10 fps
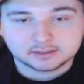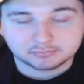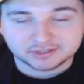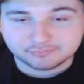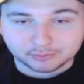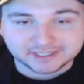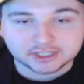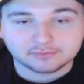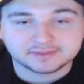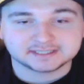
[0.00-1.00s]
But if we
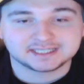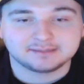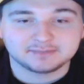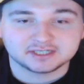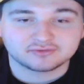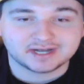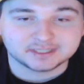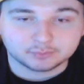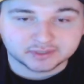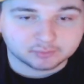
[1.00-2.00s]
don't think Kimi is ready,
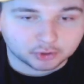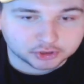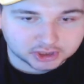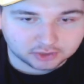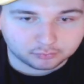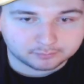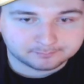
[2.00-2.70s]
we want you.